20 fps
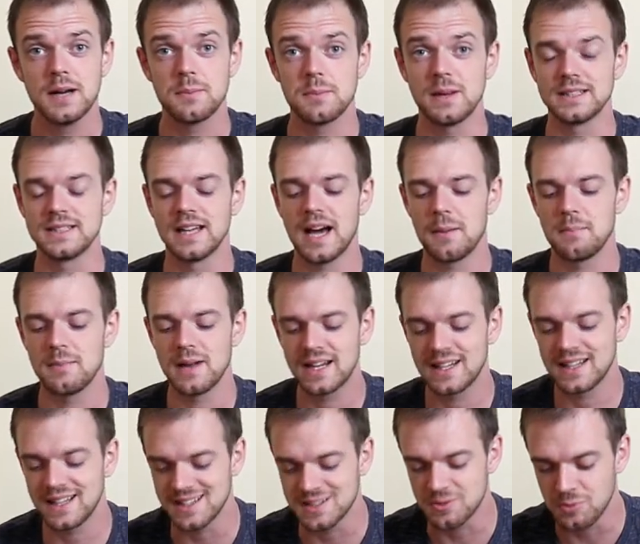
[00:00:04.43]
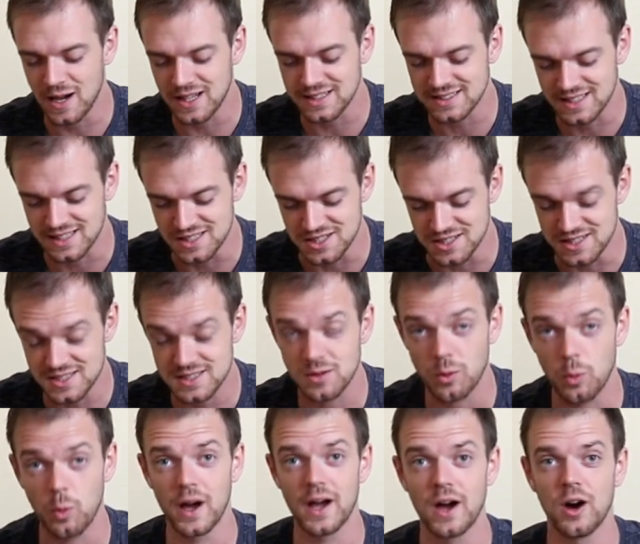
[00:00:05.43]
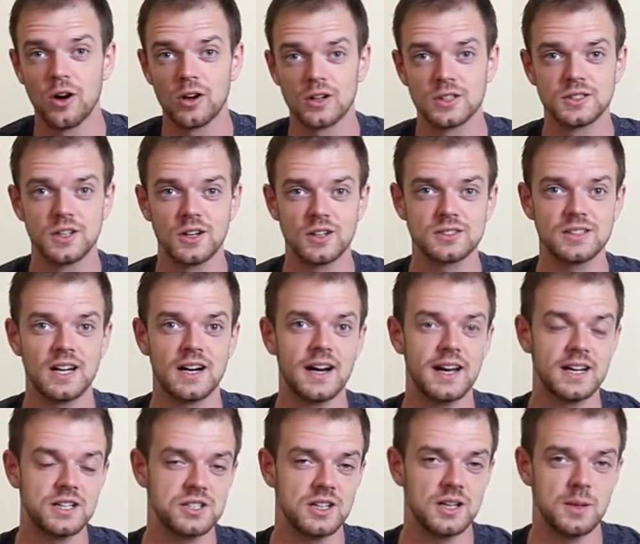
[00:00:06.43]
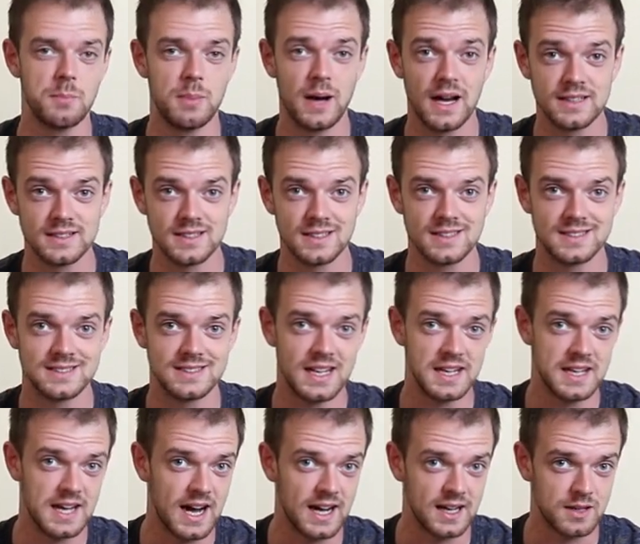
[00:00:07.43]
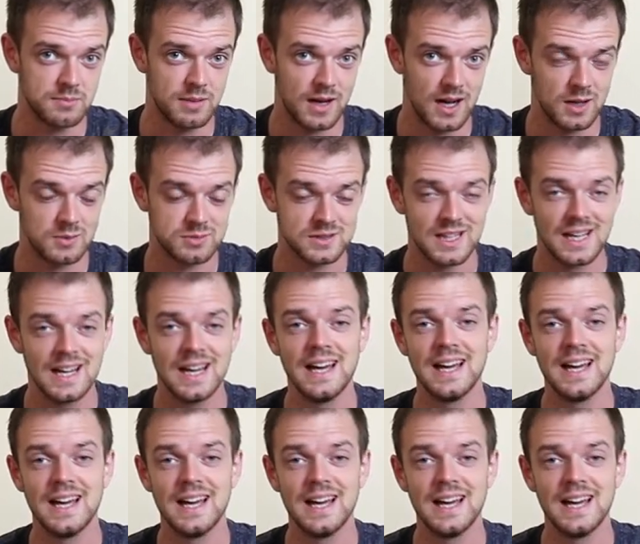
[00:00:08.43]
But there are many advantages why old dogs are actually better than young pups.